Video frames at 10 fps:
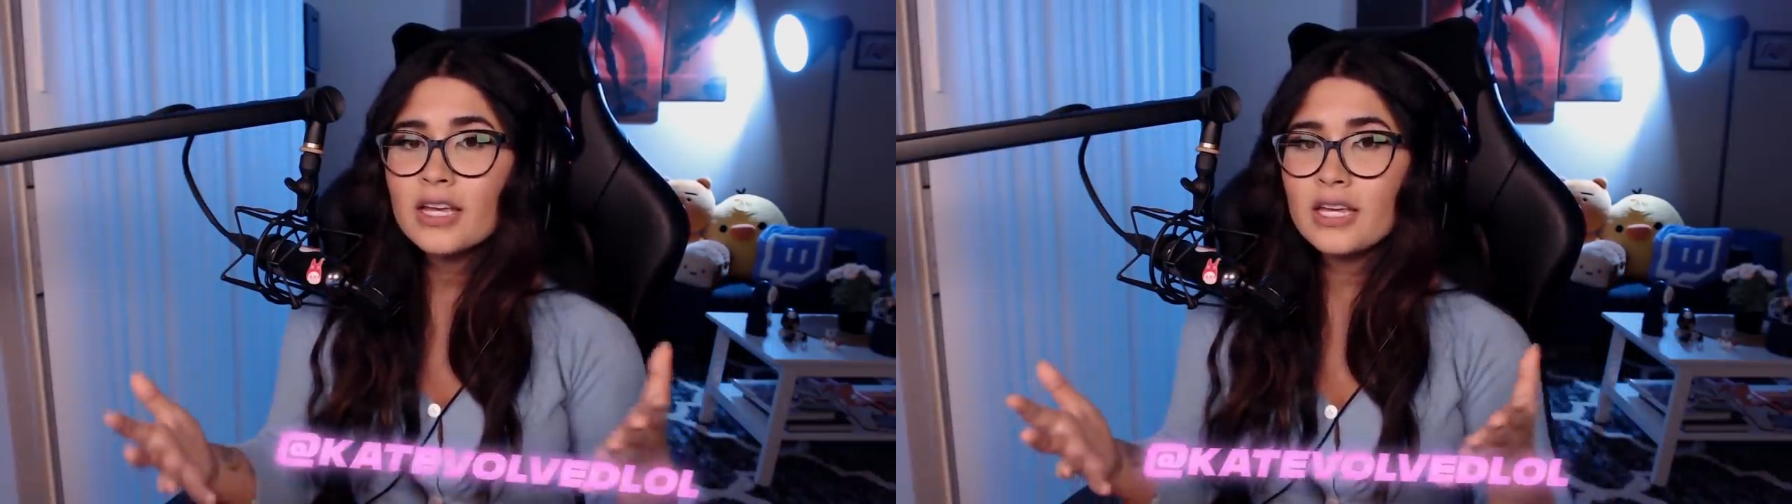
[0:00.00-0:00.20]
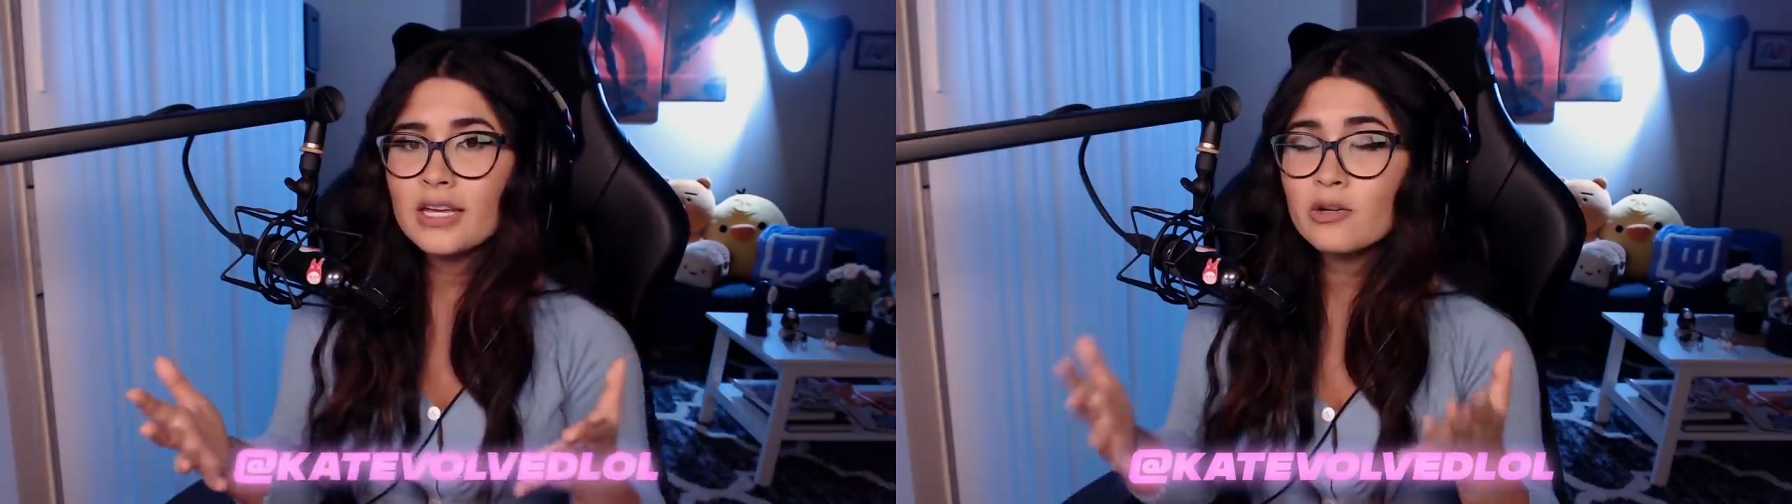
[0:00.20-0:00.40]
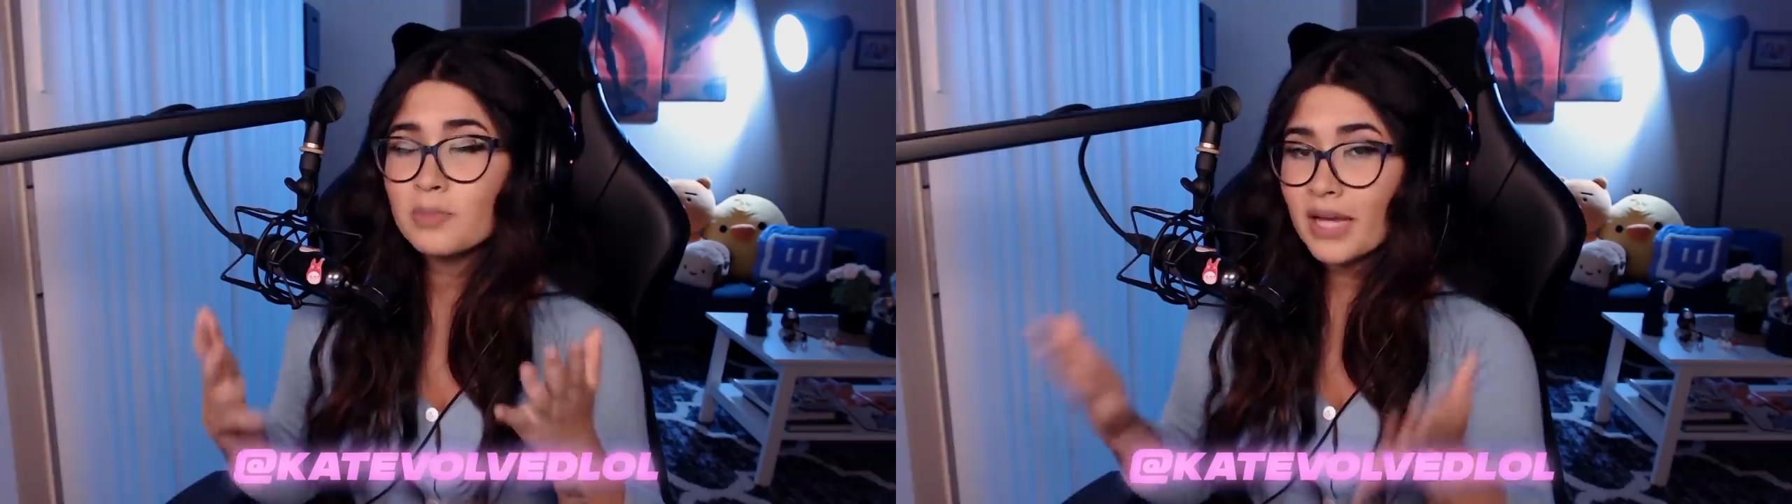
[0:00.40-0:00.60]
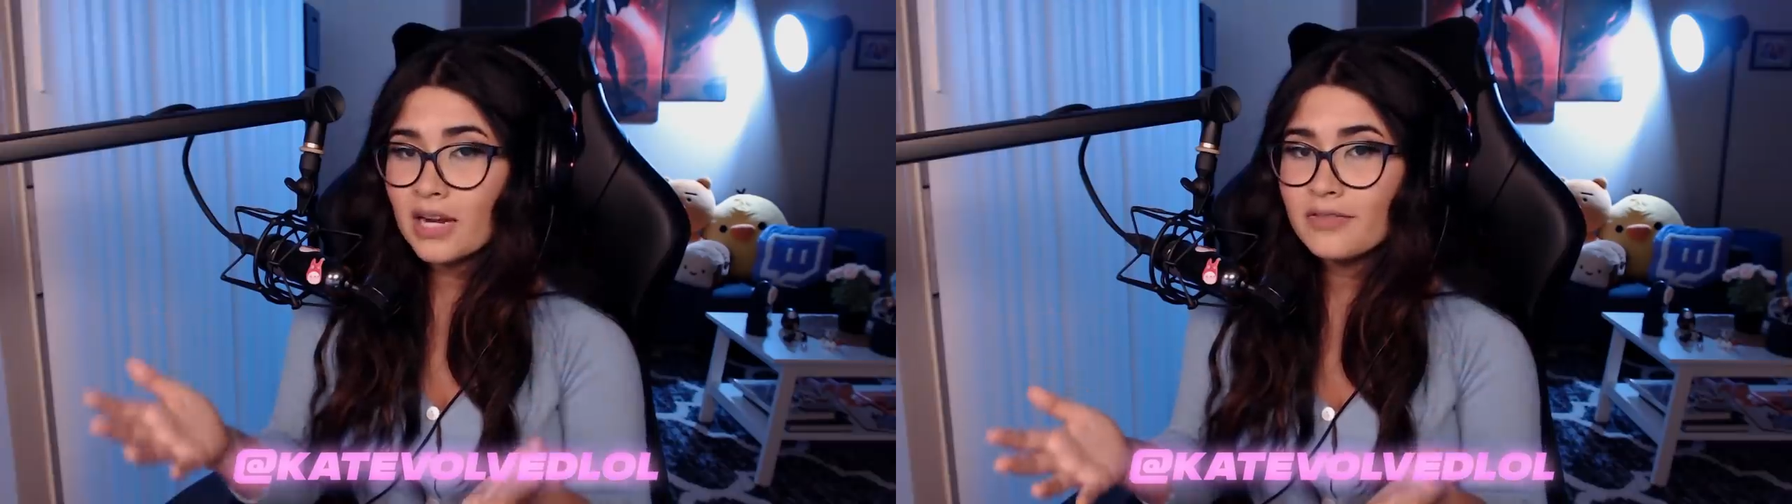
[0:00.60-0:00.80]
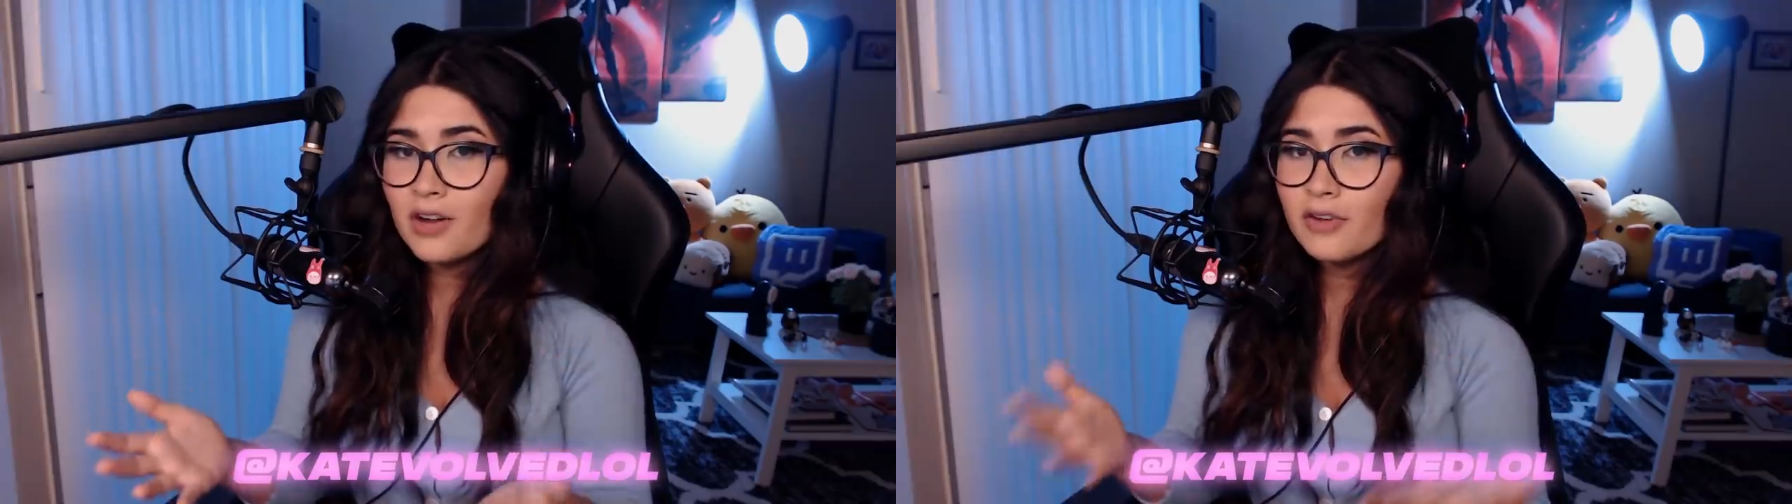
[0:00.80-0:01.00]
He goes by
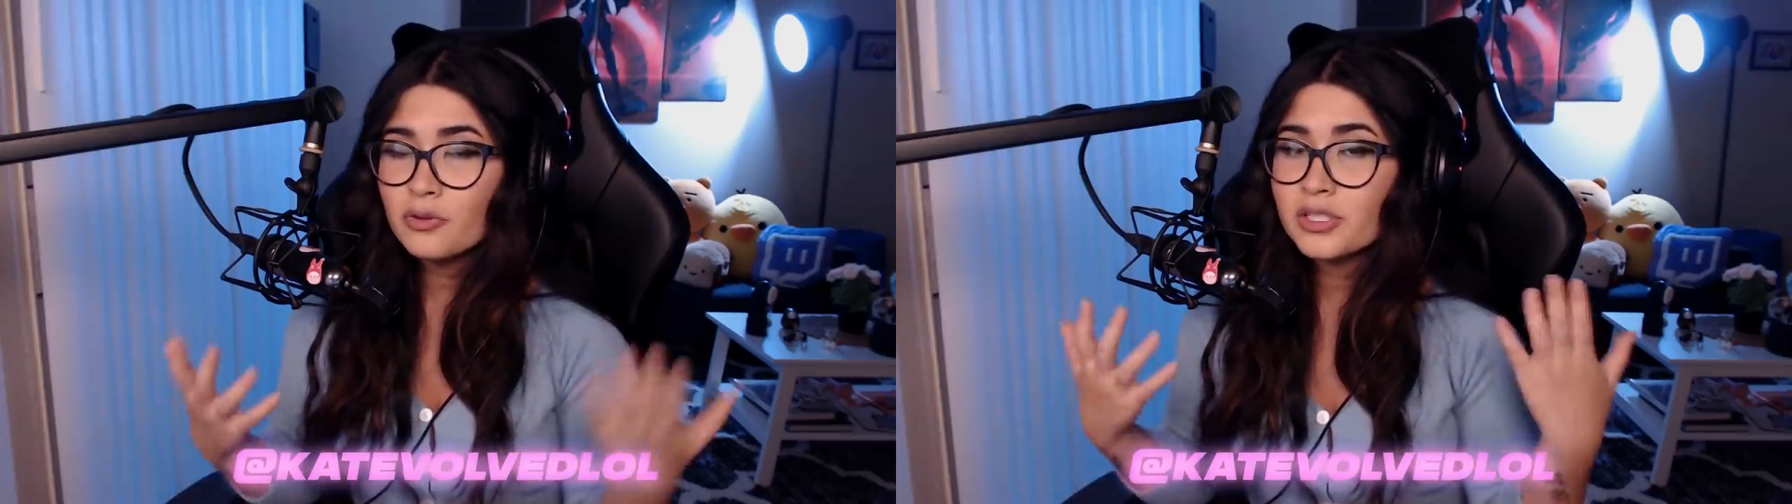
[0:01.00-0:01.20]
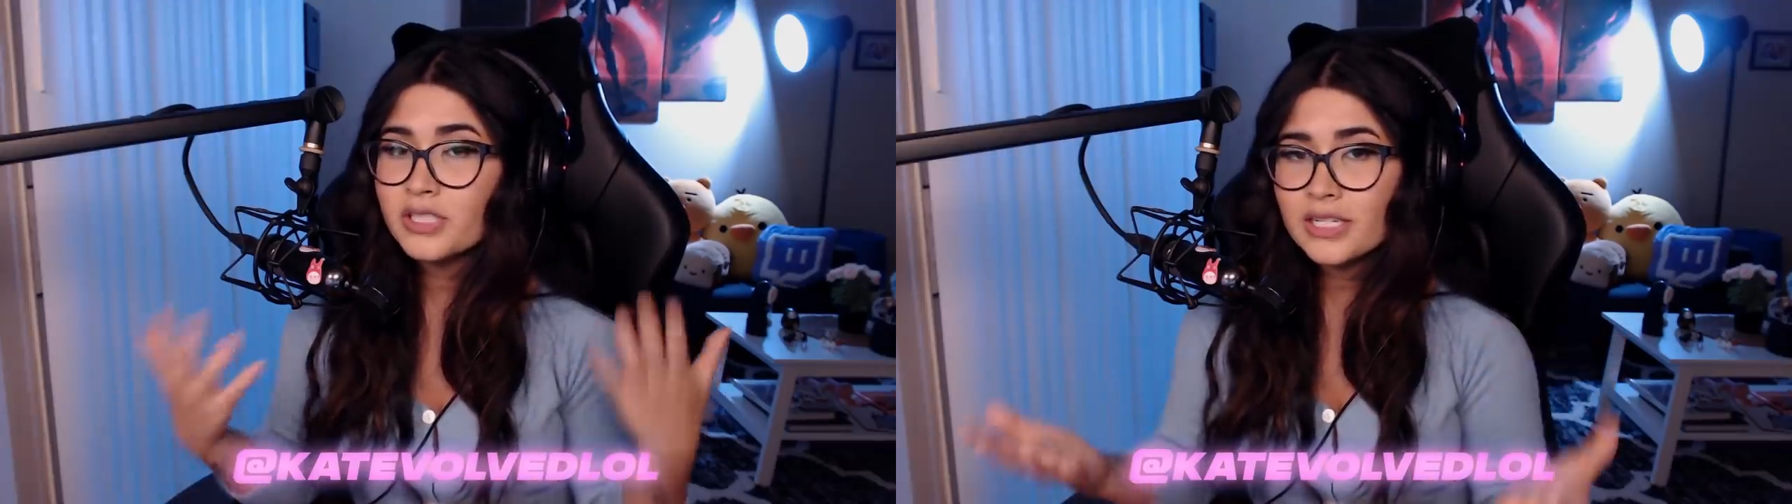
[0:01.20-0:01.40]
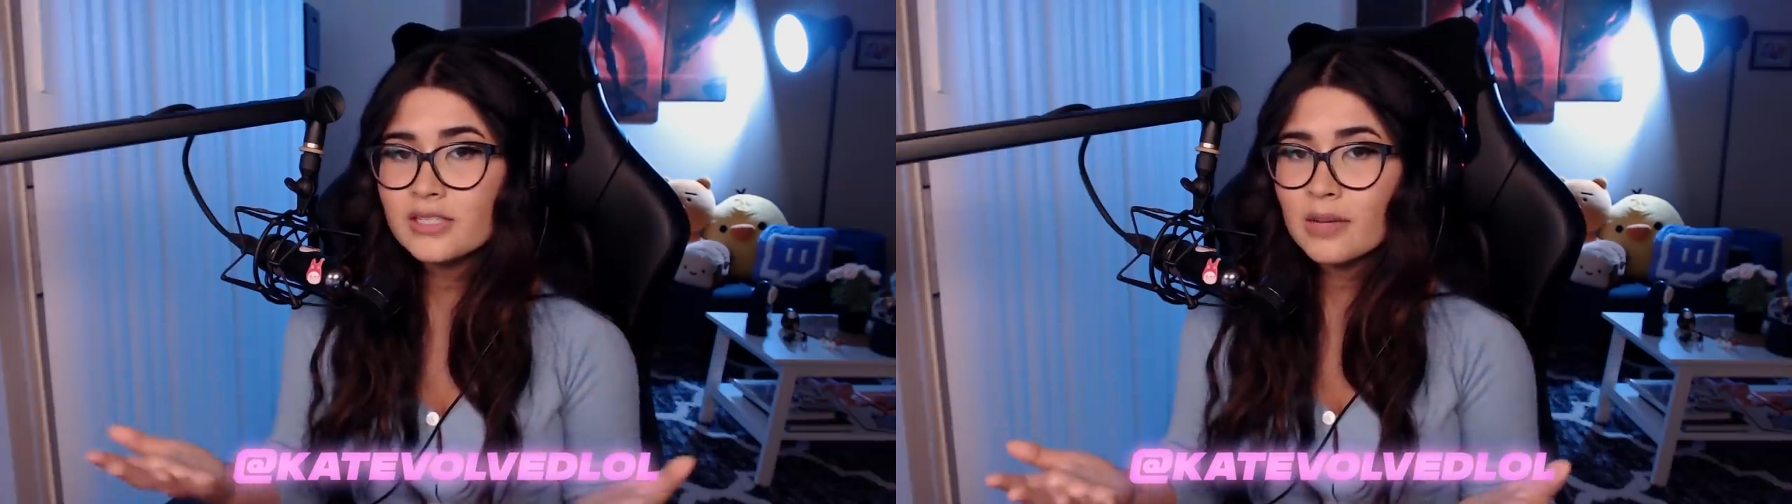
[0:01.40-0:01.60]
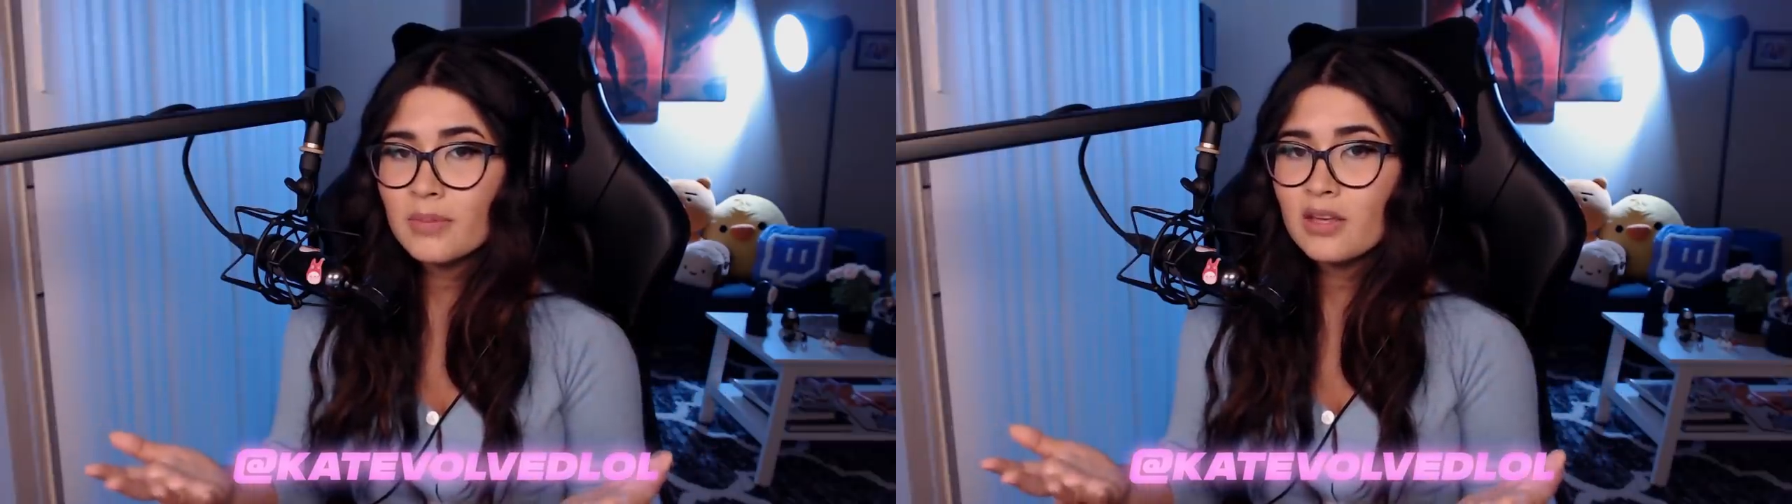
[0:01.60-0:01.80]
Kat Evolved or T S M